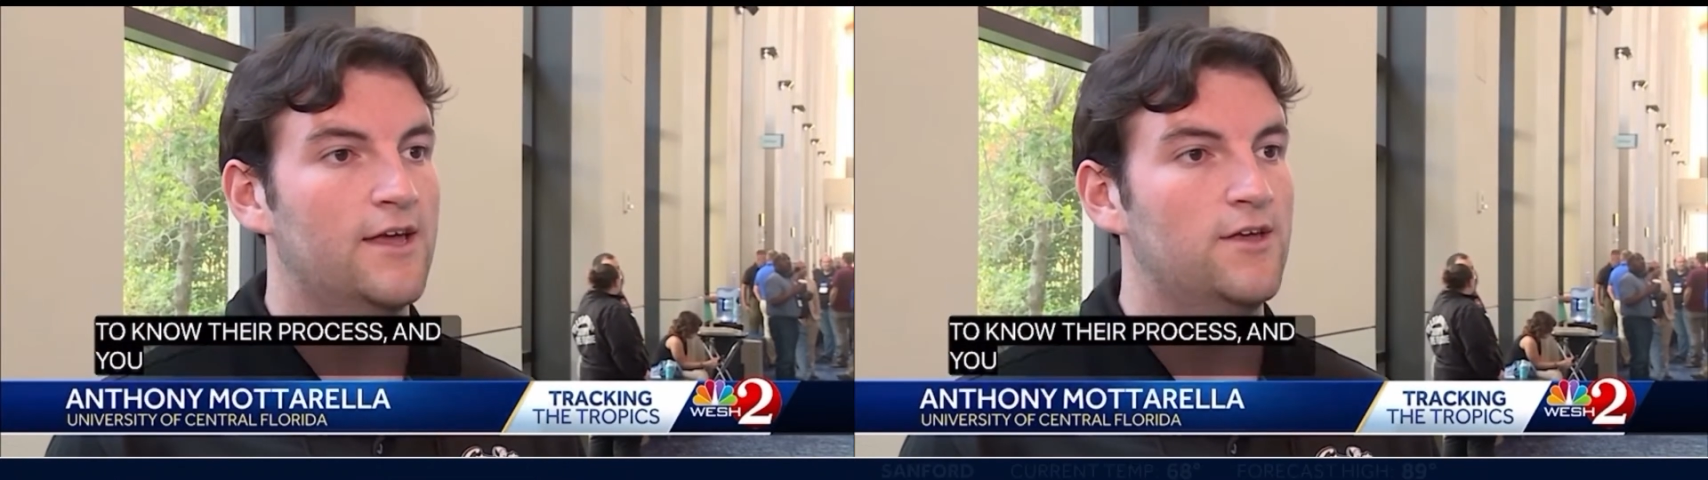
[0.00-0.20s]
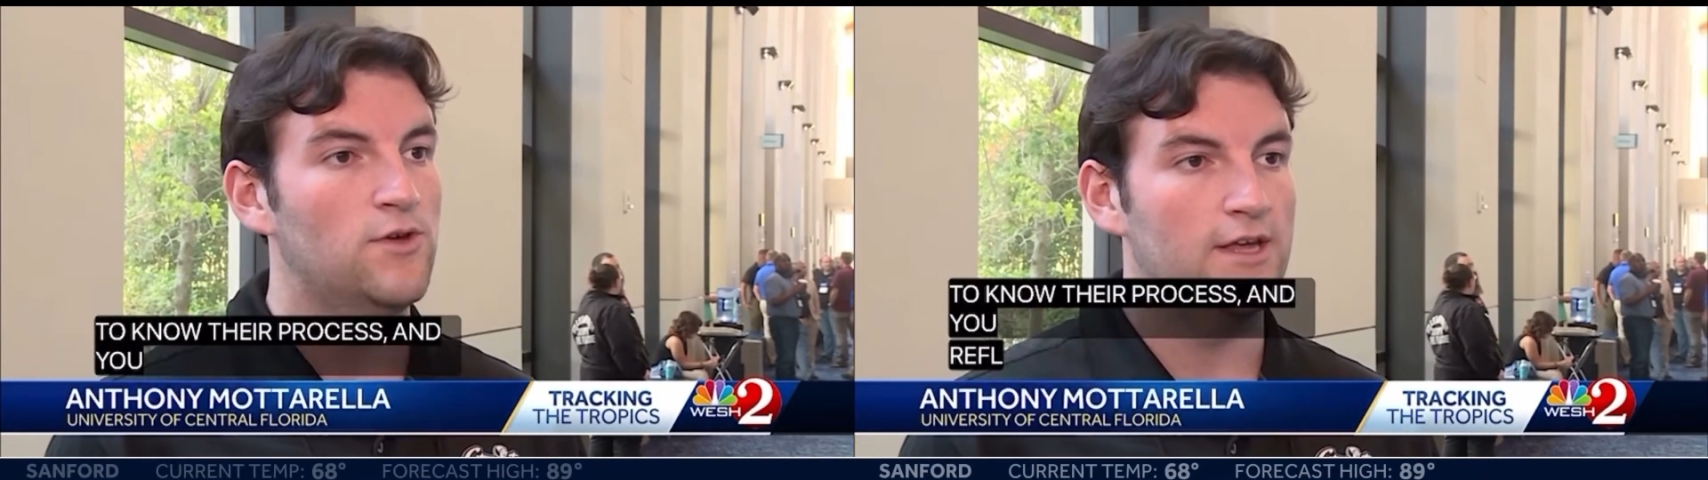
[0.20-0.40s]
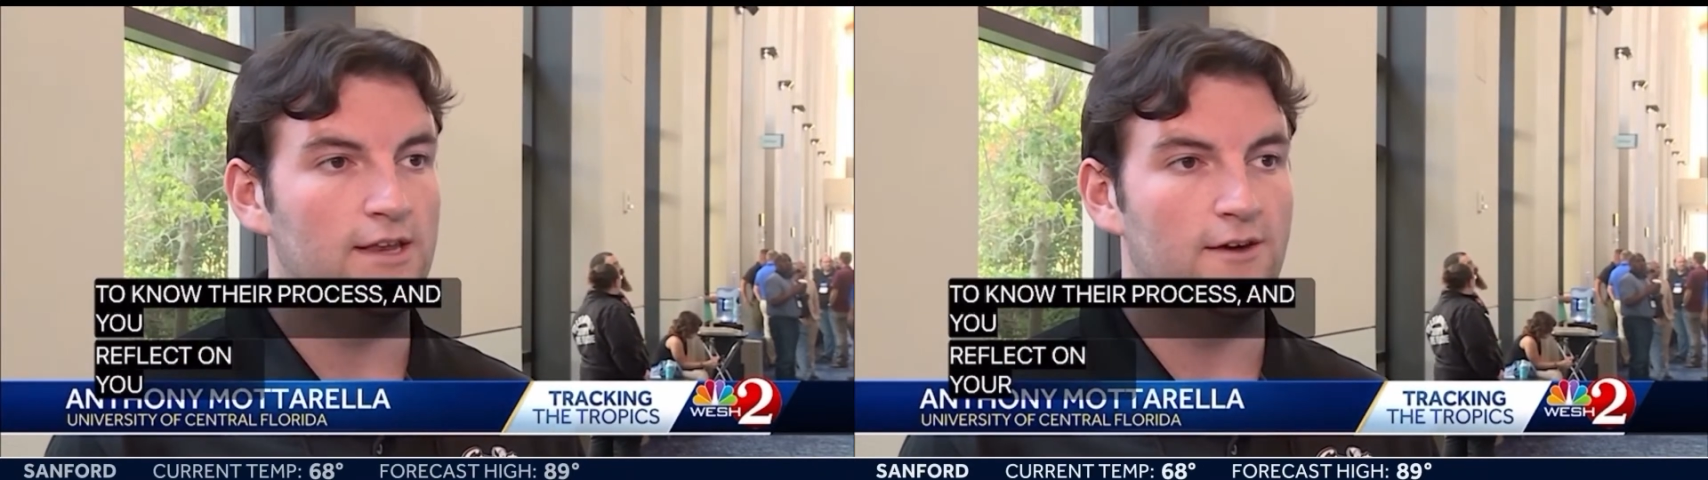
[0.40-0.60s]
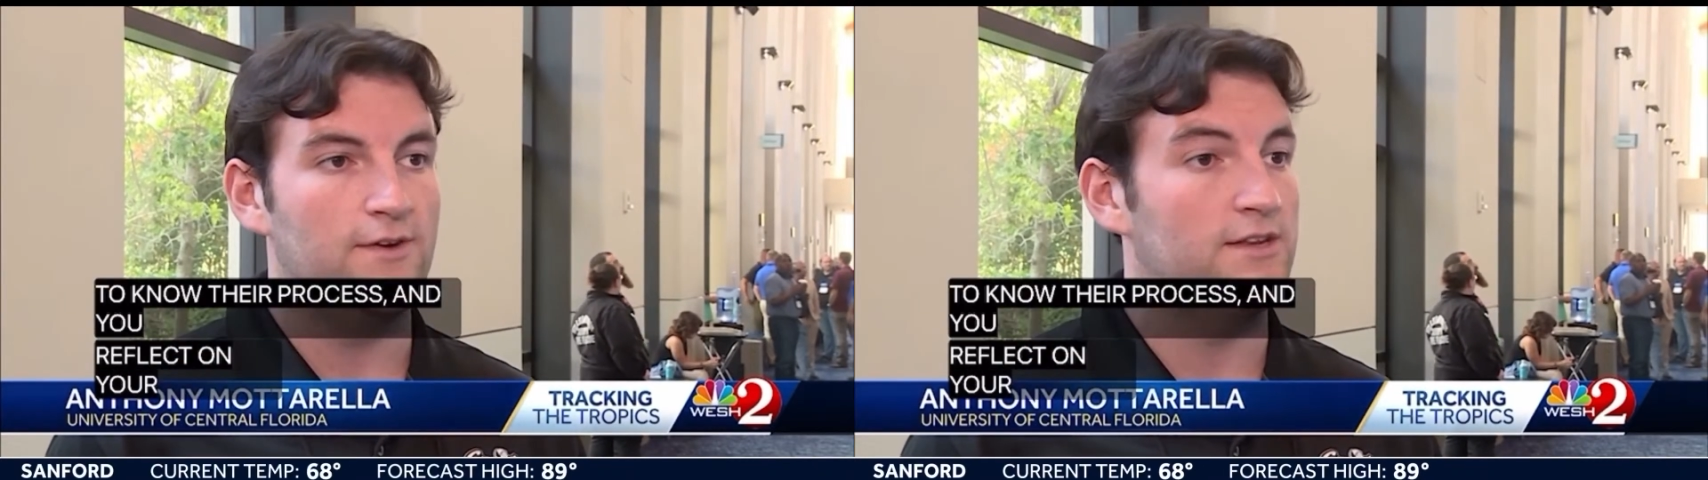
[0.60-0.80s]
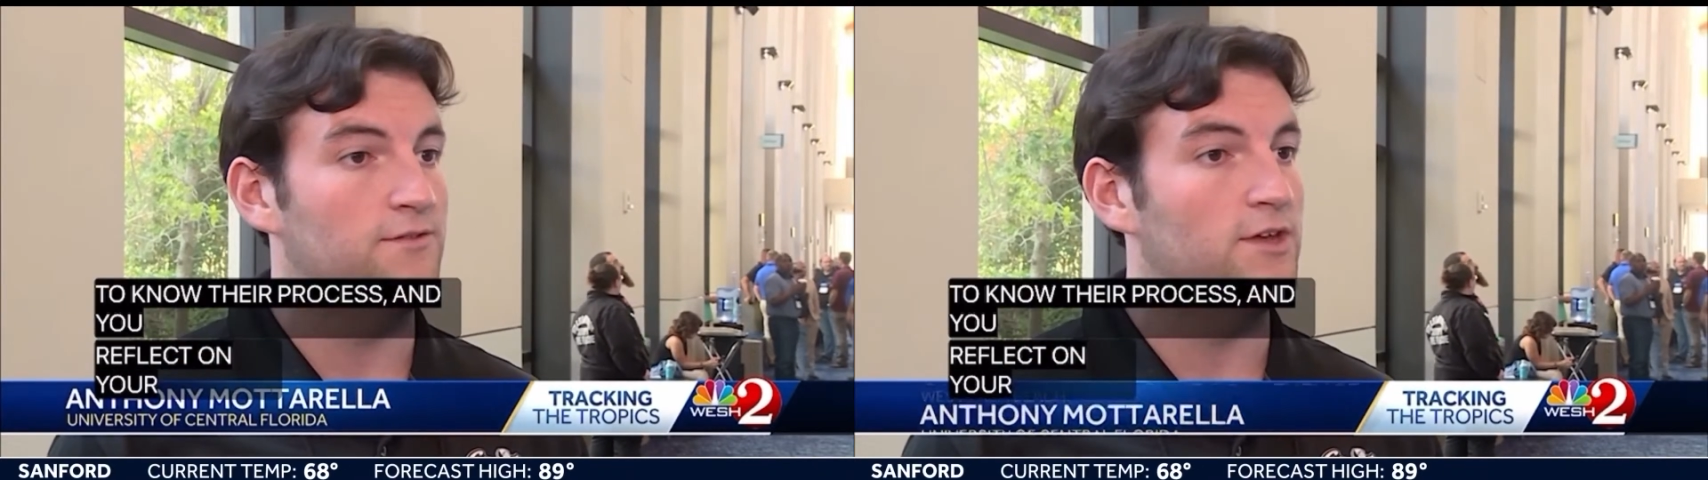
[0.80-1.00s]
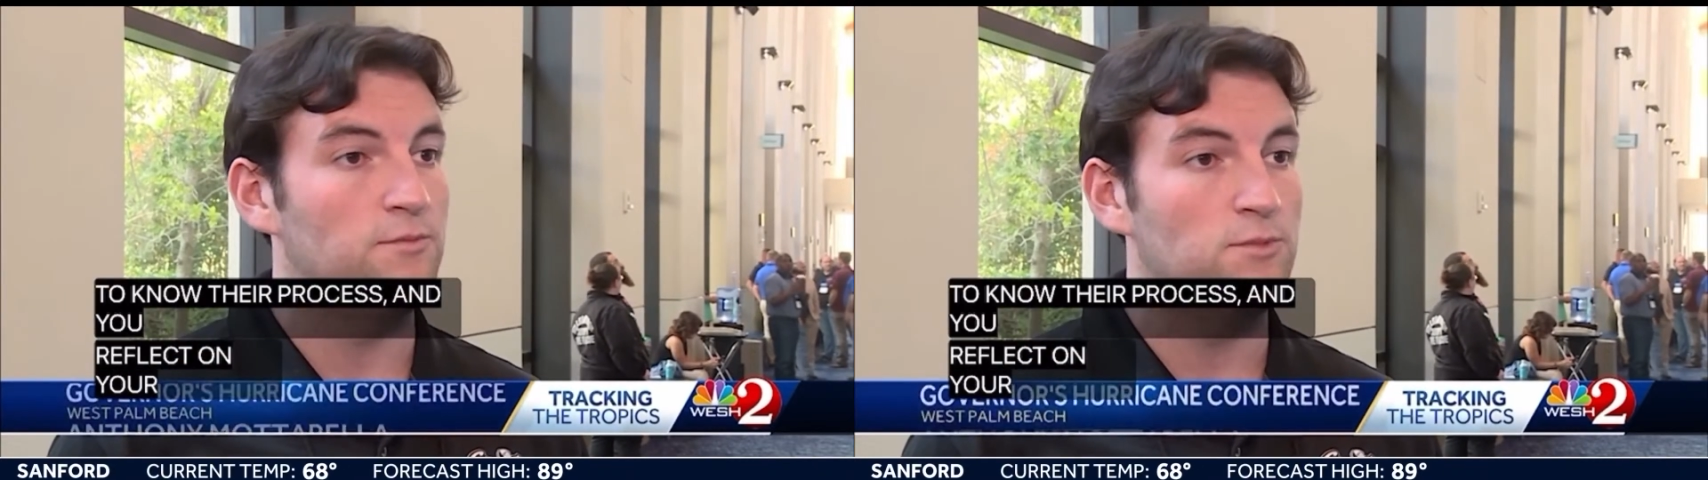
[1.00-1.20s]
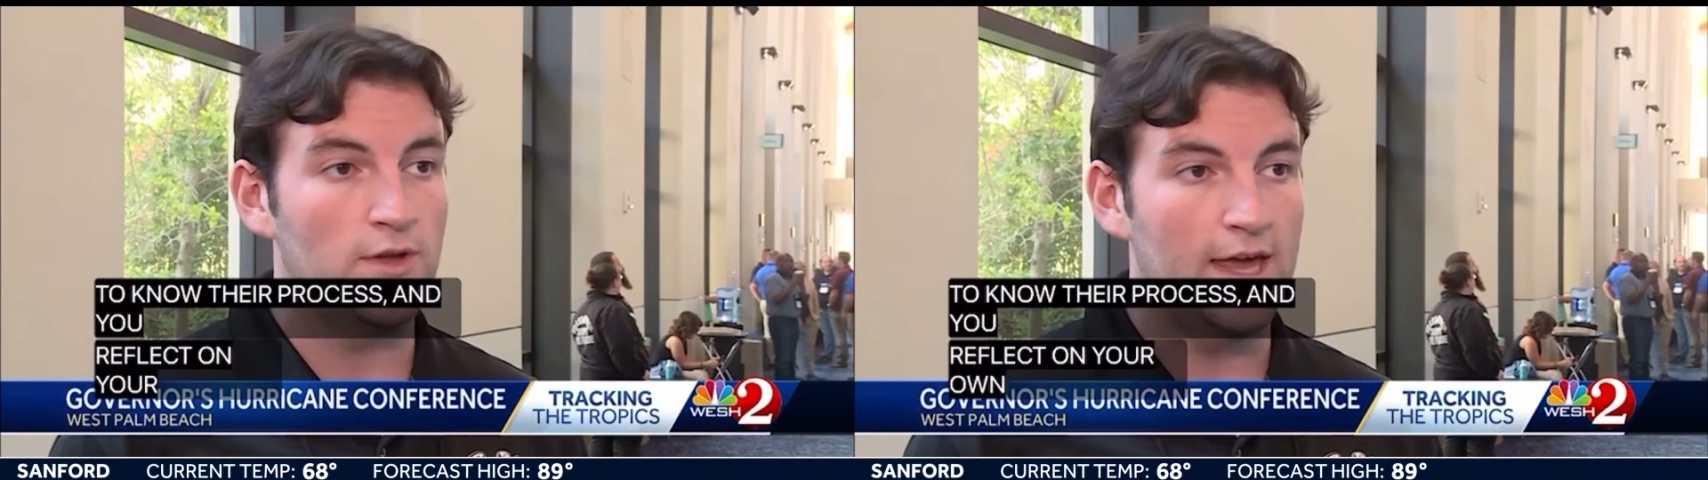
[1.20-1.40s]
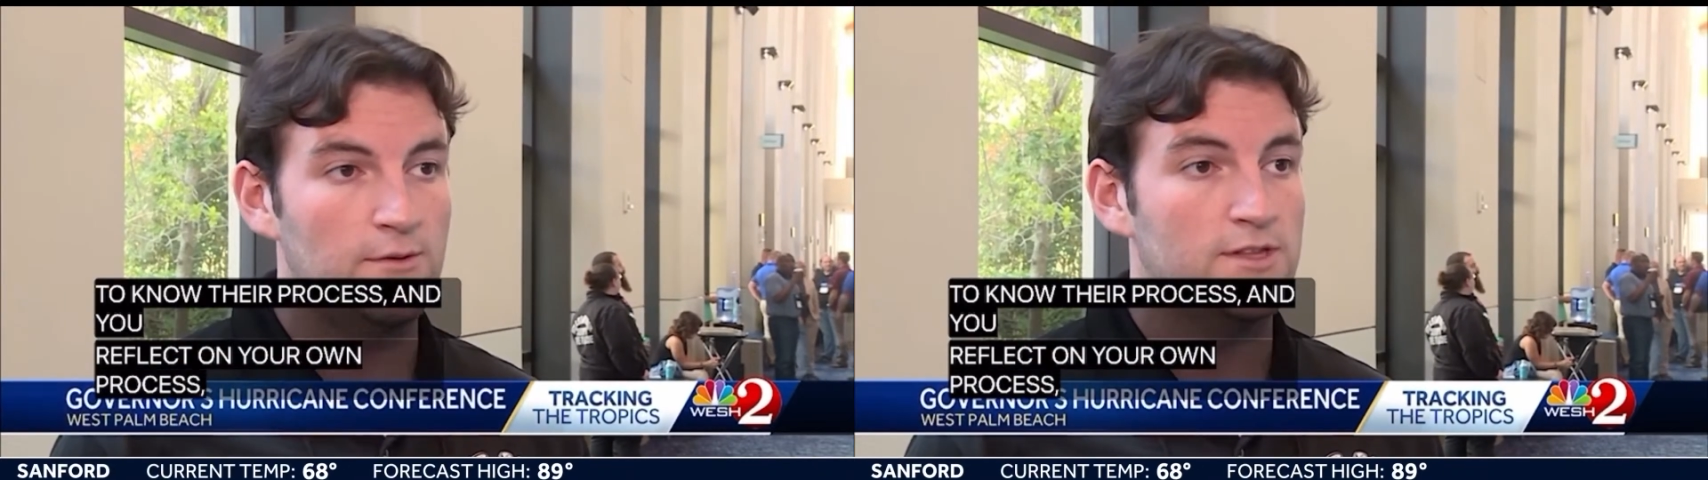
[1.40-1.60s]
how you can effectively
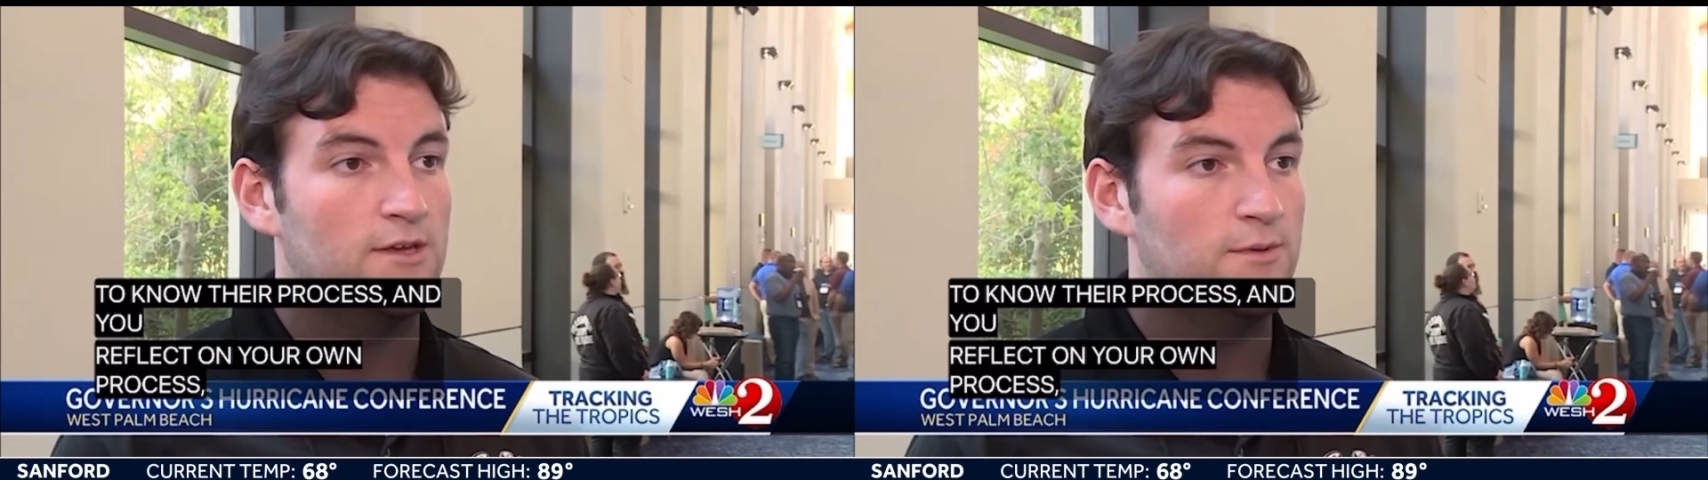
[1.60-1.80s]
communicate with the